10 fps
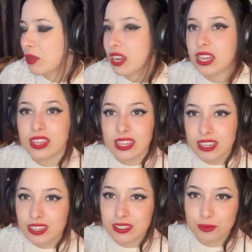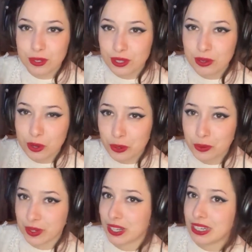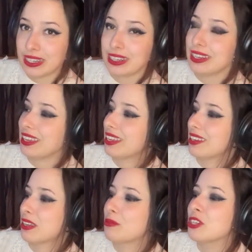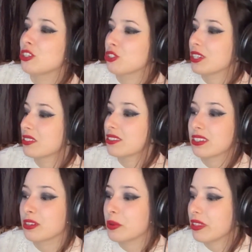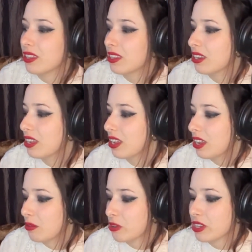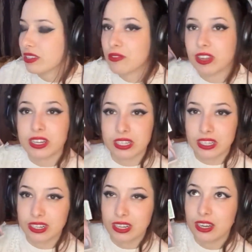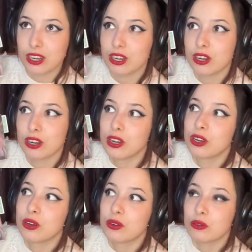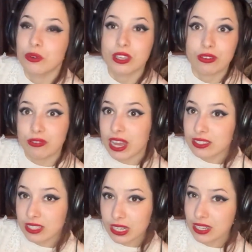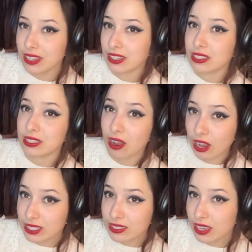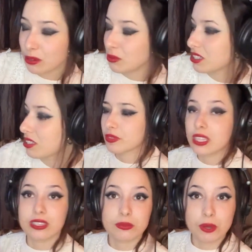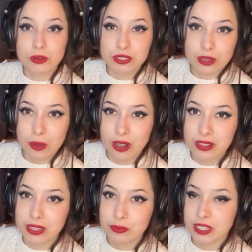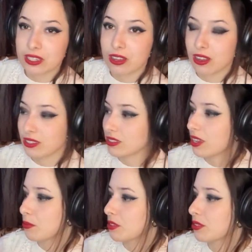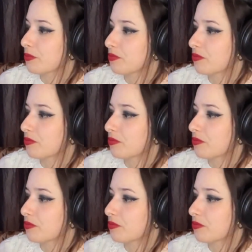But I think it's really well written, and I'm going to try to stick with it because I find it really fascinating, this concept, this post-apocalyptic concept.